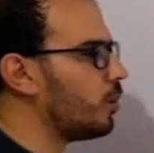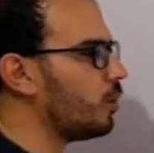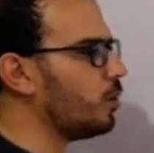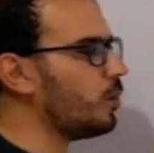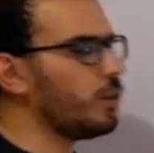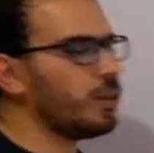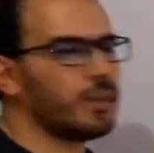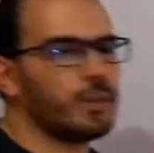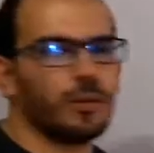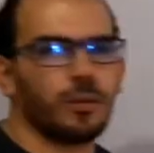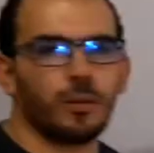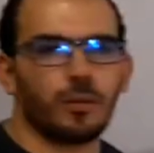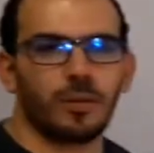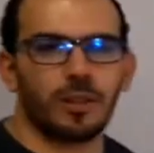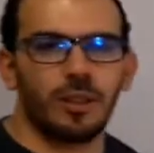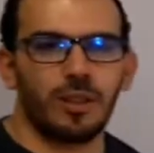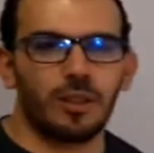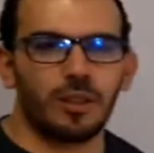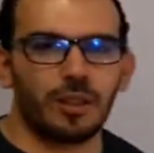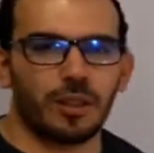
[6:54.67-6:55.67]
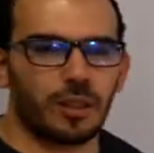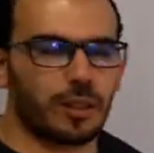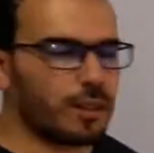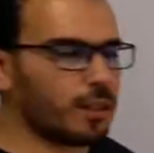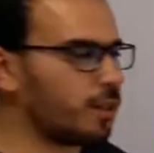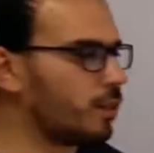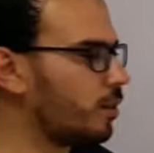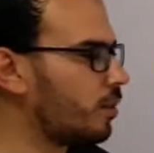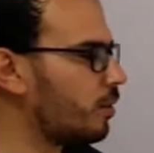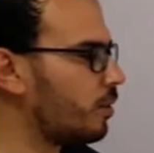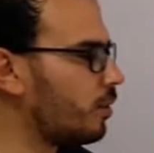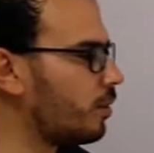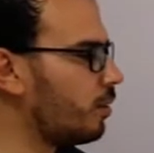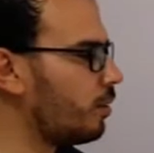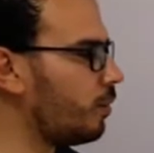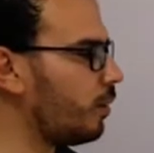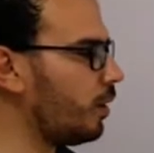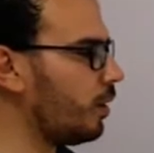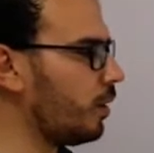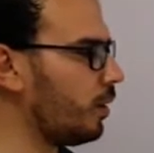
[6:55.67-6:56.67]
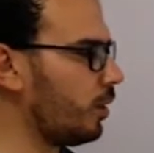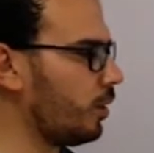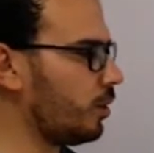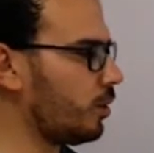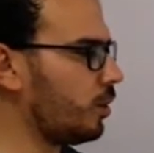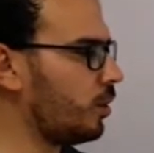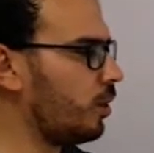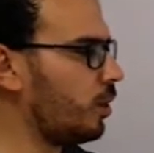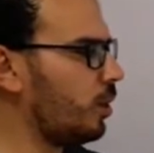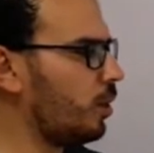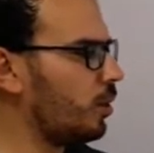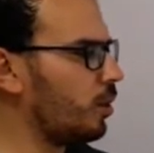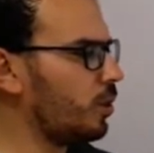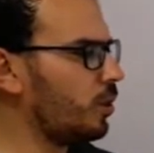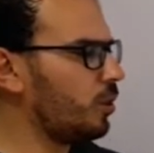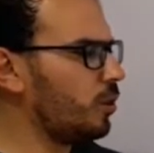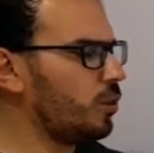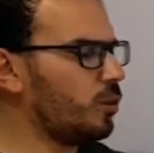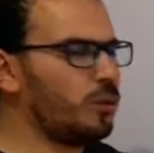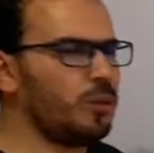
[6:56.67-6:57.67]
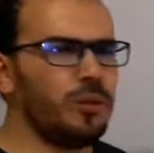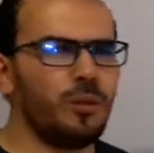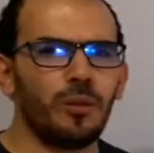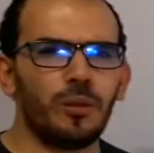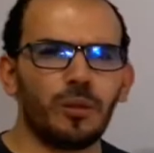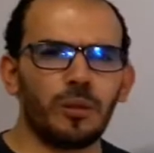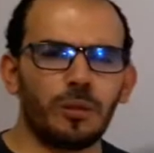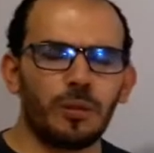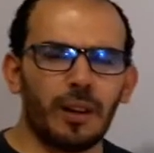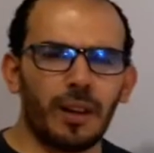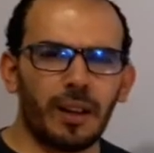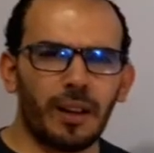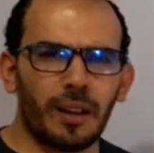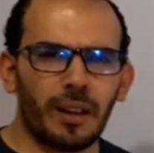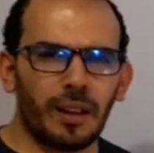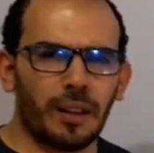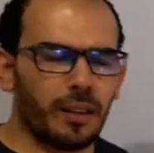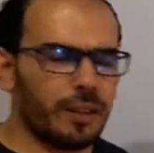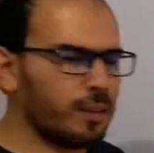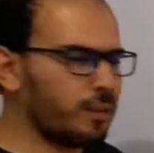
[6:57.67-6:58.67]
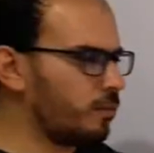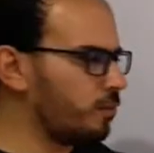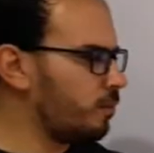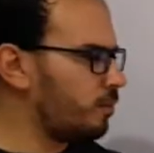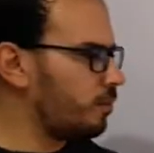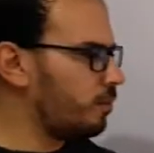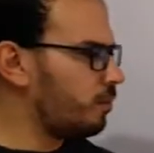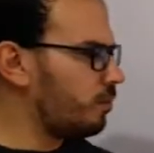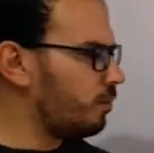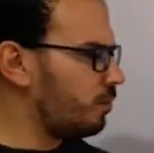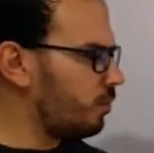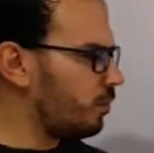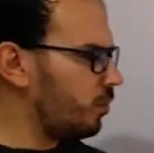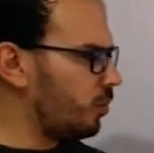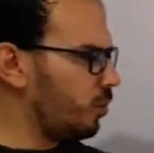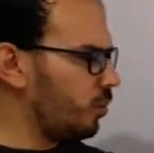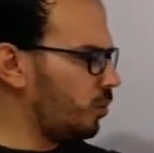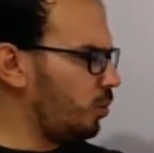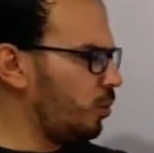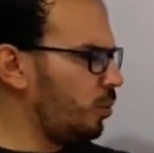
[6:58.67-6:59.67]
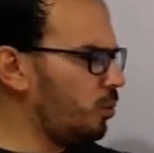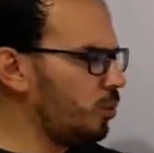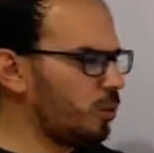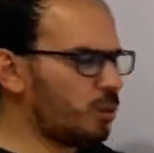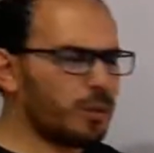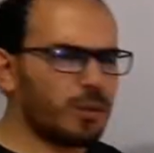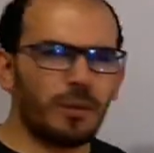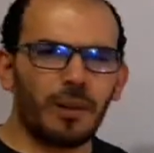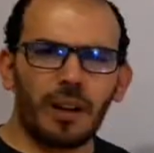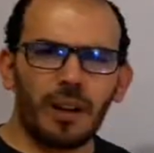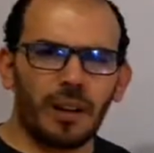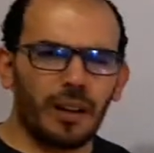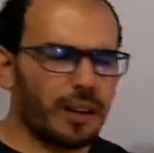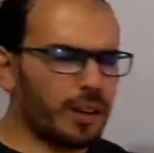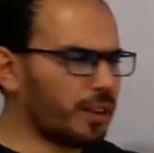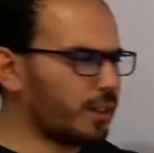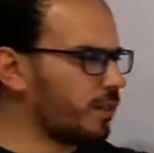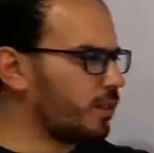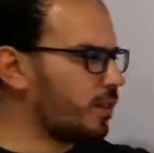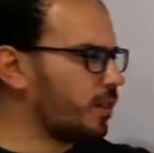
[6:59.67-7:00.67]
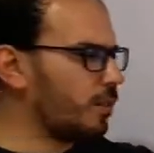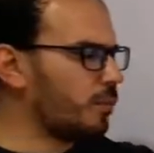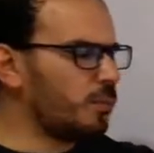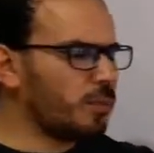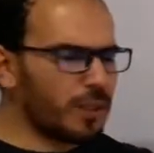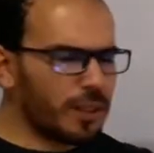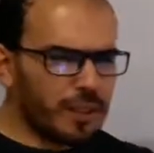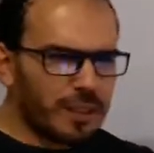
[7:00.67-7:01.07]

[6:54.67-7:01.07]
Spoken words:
Who is your teacher of English? Do you cry? Do you cry? Someone